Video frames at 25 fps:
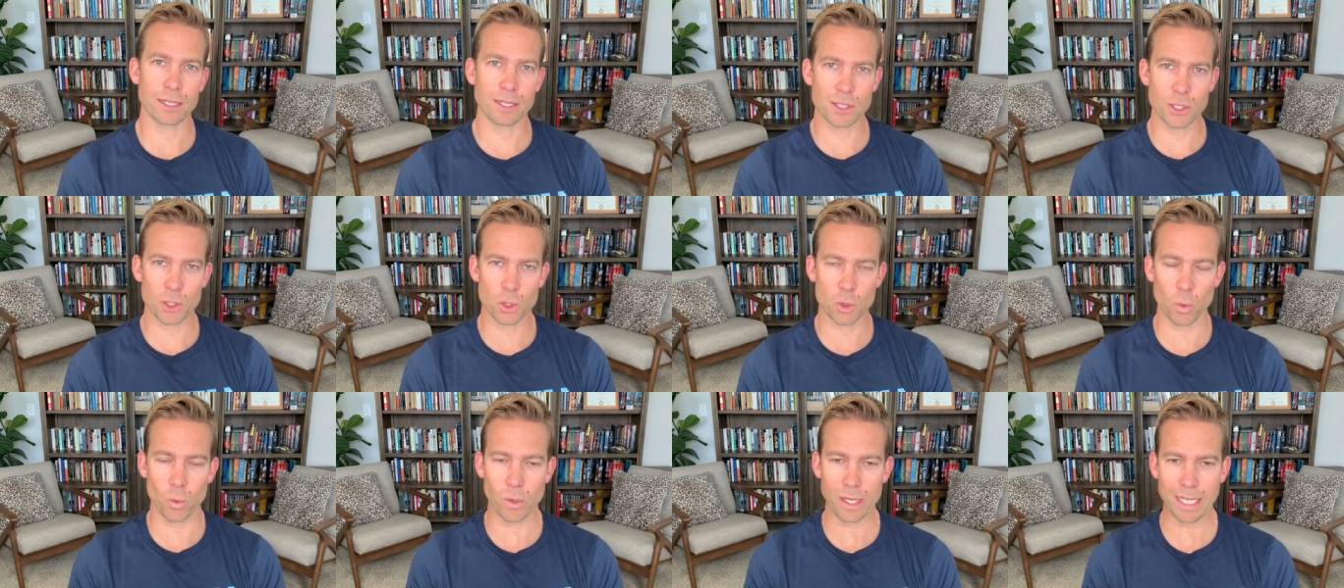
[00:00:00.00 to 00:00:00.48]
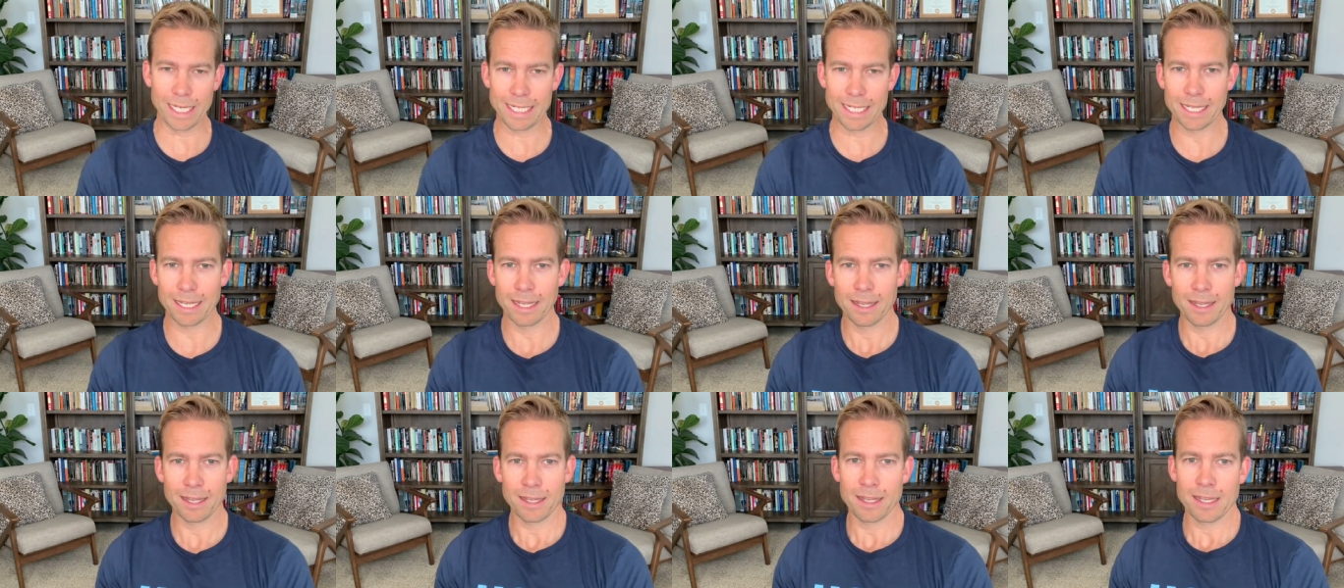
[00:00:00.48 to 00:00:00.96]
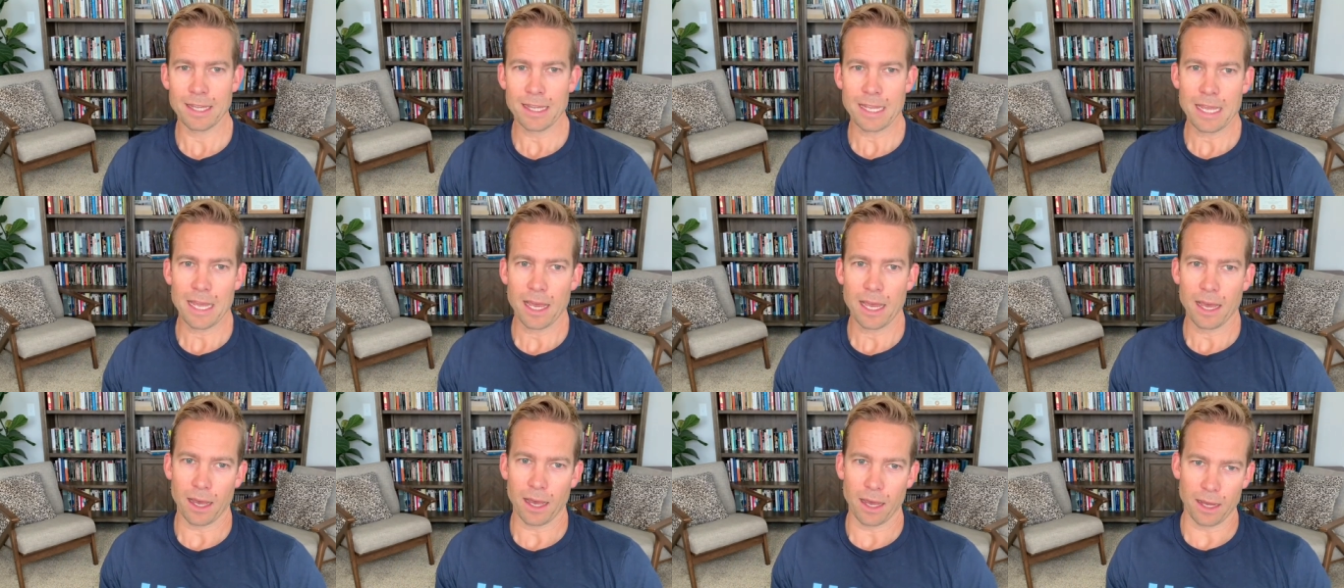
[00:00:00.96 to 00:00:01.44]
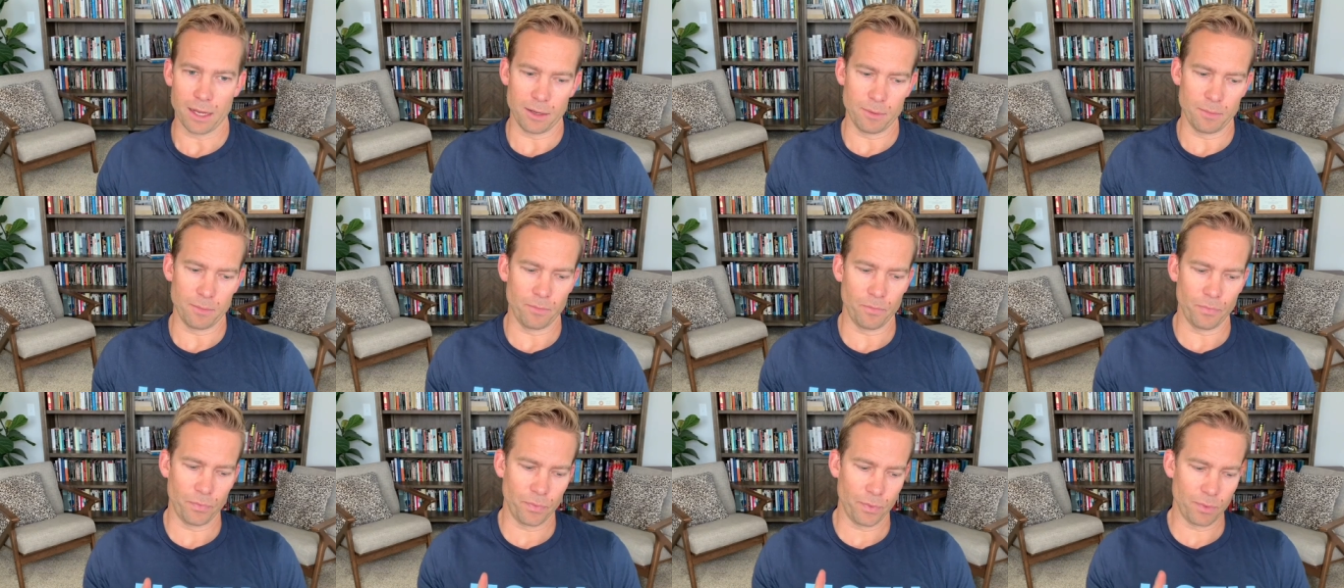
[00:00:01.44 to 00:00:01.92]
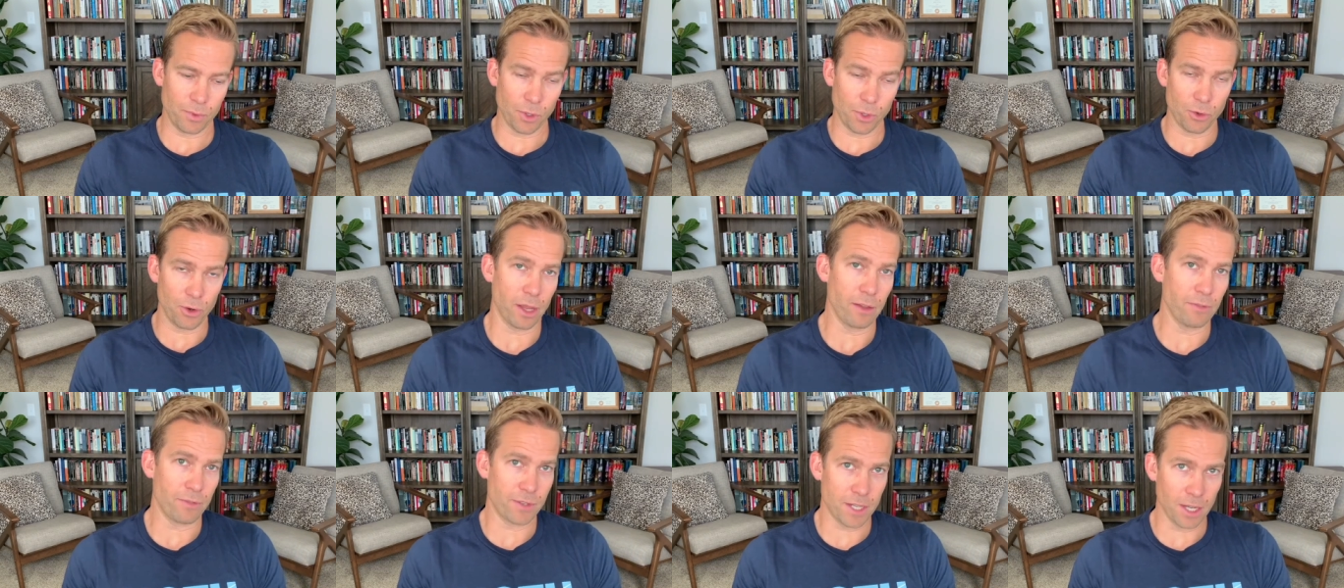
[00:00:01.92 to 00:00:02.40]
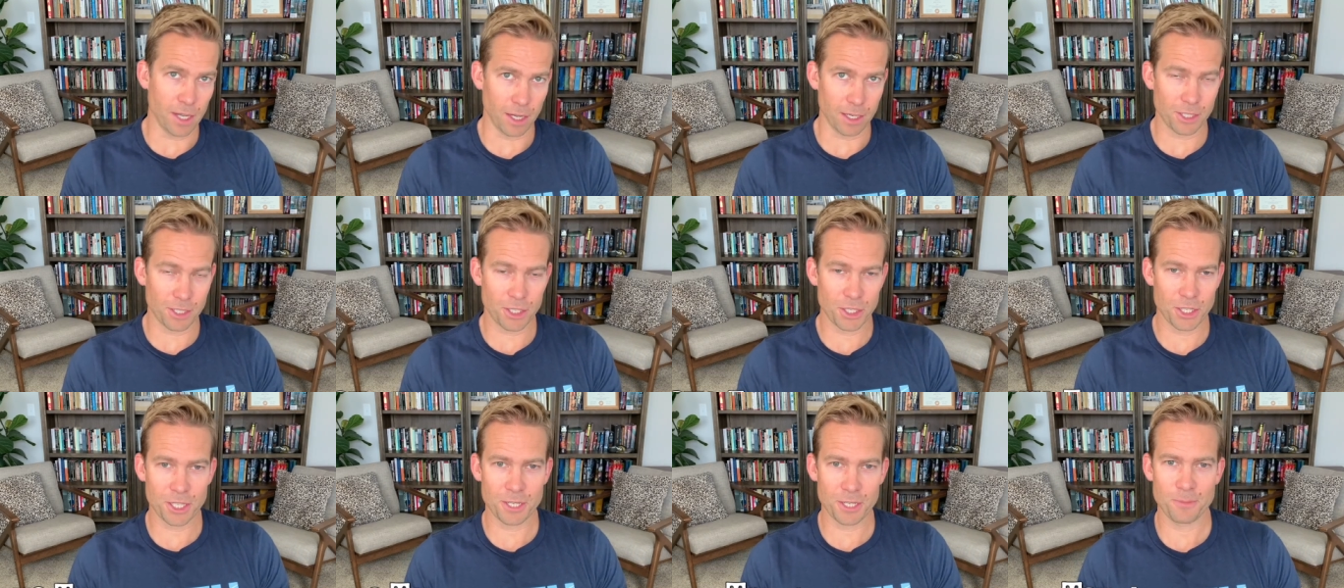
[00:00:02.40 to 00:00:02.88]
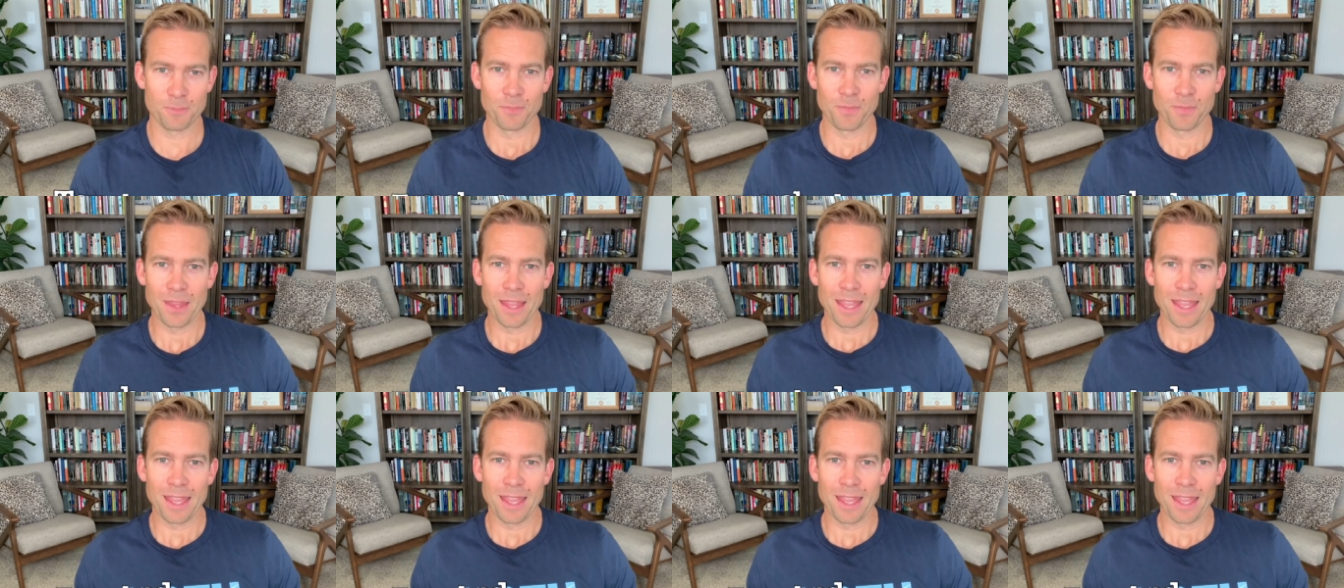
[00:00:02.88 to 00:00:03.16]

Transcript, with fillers: suite, Grave Touched.